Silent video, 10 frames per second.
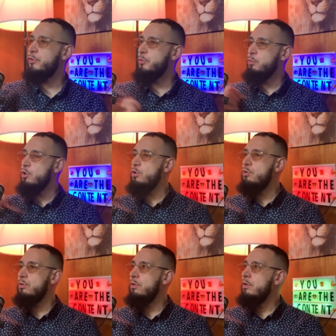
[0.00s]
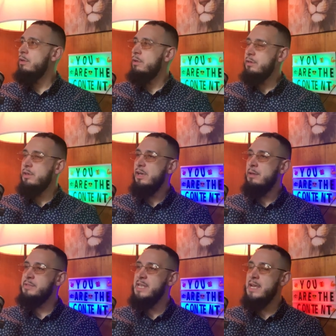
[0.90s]
through 100%. You know what
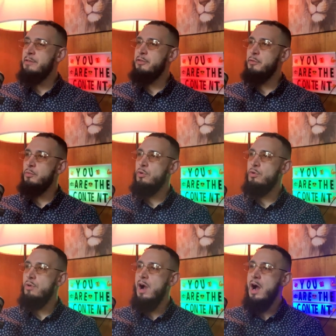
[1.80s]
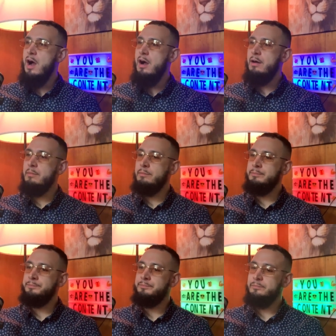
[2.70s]
I'm saying? Through um
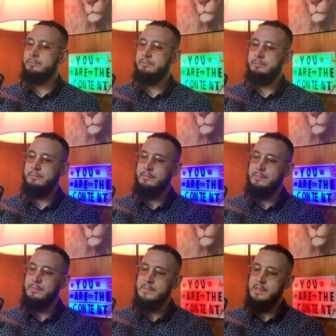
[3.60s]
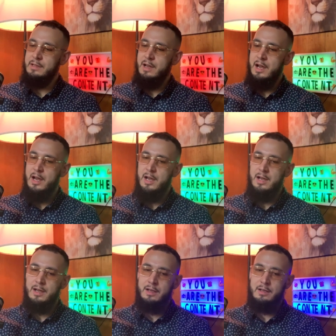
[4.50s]

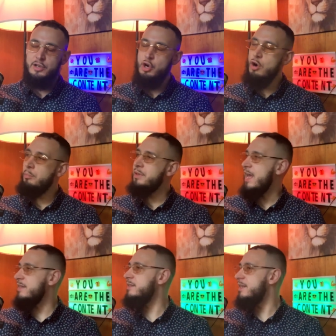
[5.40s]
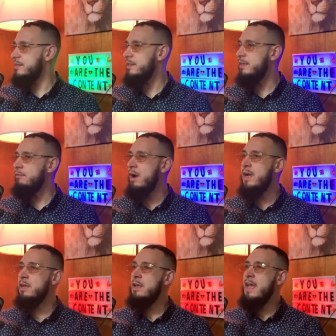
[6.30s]
uh neuroplasticity,
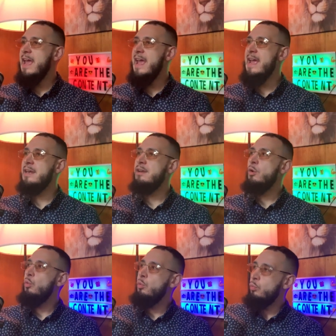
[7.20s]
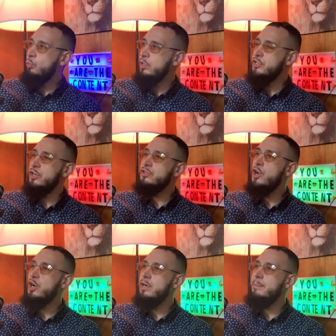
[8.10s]
right? And what you're
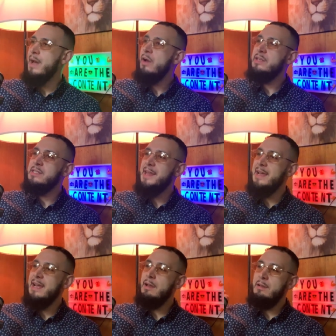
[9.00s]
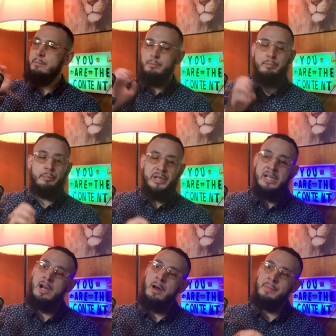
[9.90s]
talking about is like
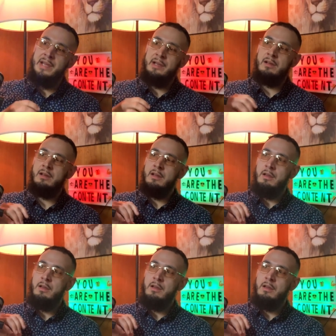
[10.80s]
becoming